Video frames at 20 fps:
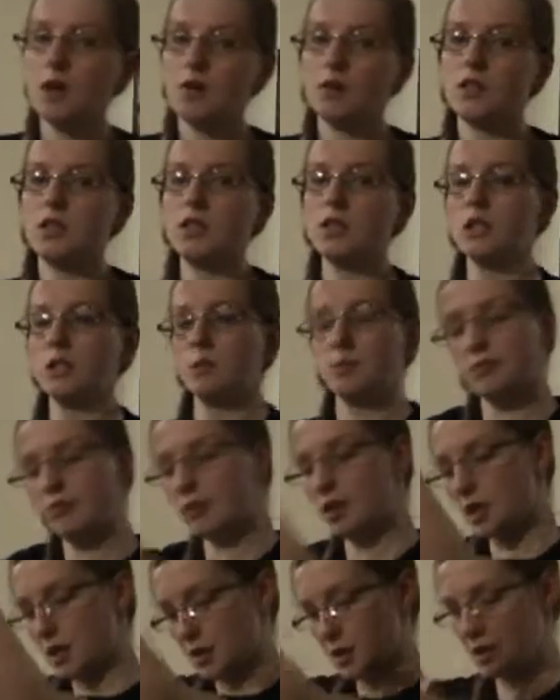which
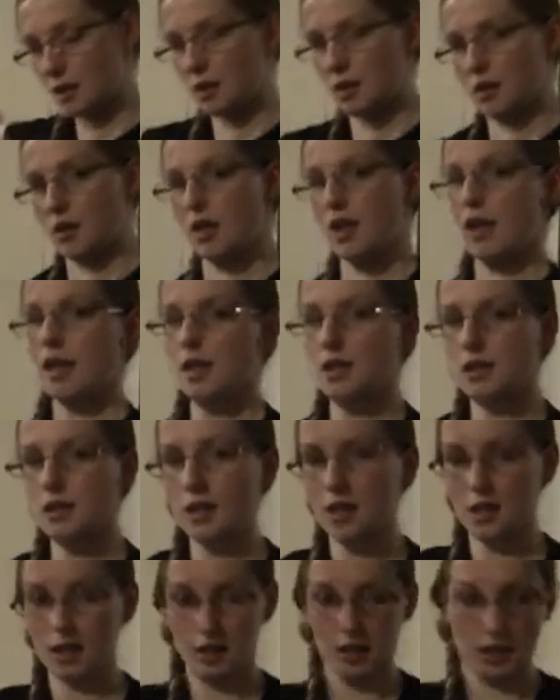spreads out there. There's
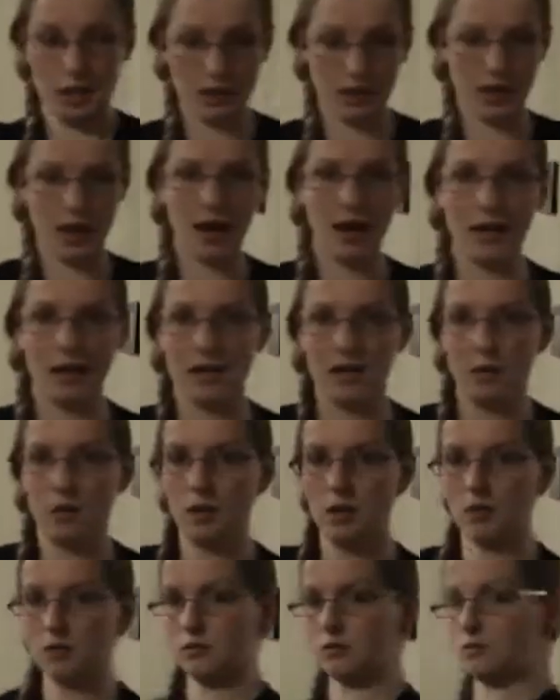like a little tidy
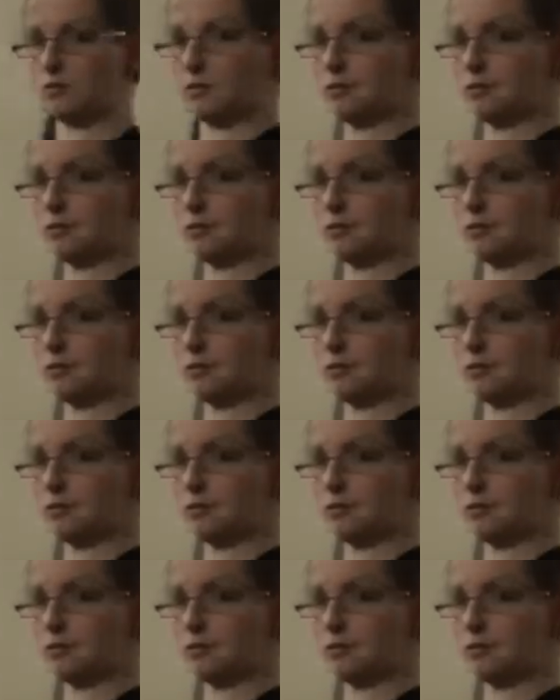bit,